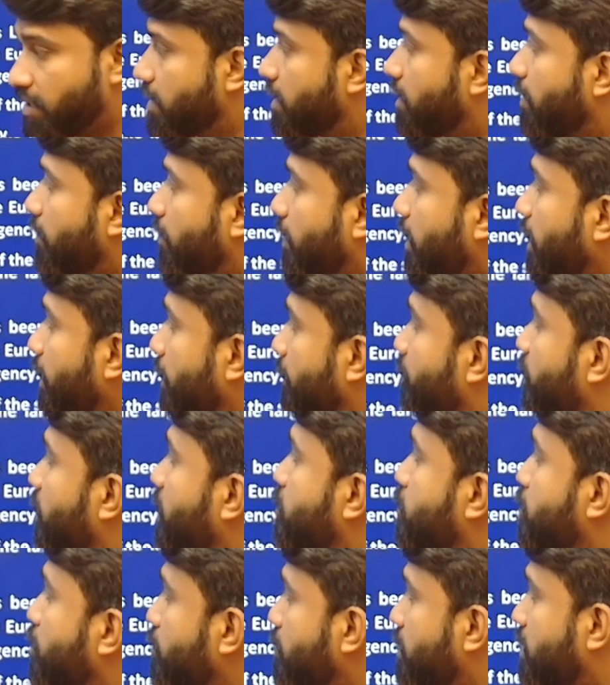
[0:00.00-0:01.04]
Okay.
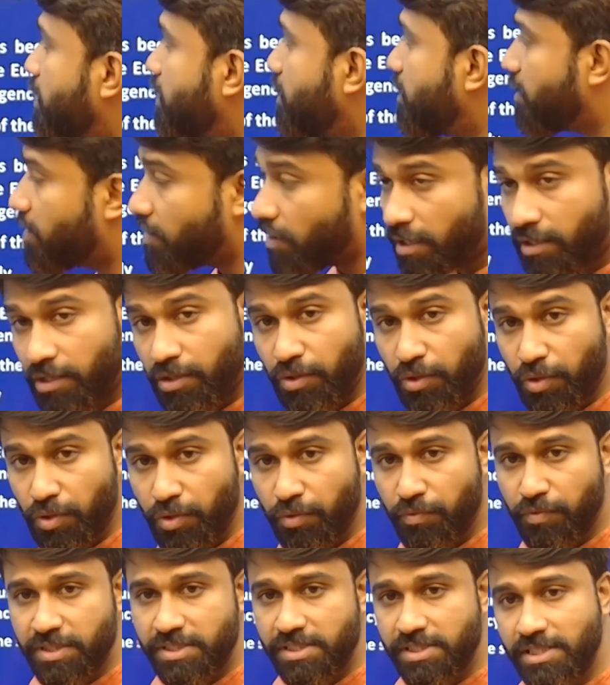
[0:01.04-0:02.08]
So, that dark
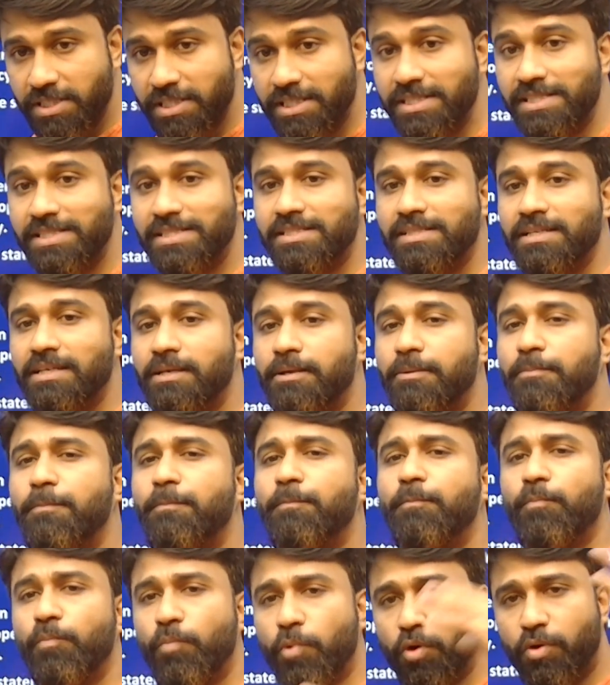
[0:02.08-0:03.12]
universe is
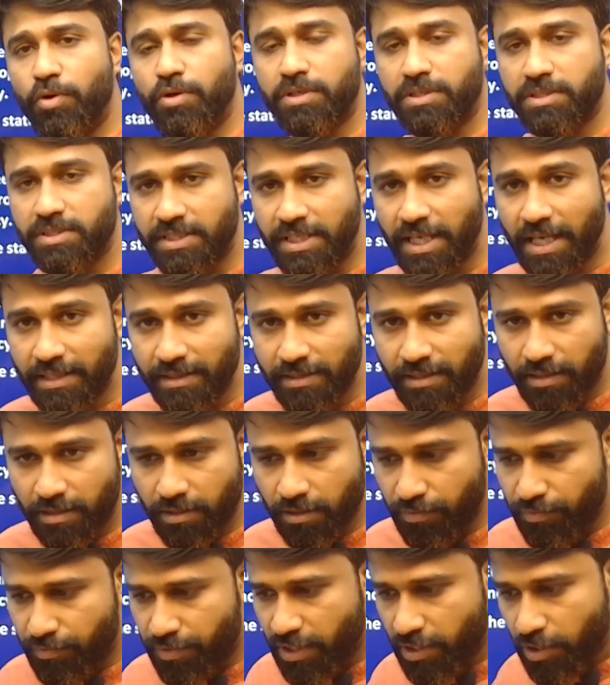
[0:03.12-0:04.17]
more than that
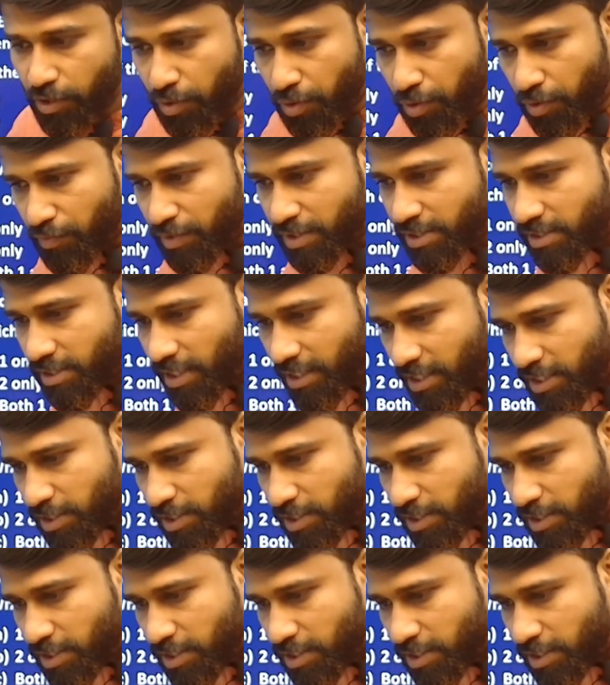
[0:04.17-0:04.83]
of the universe that is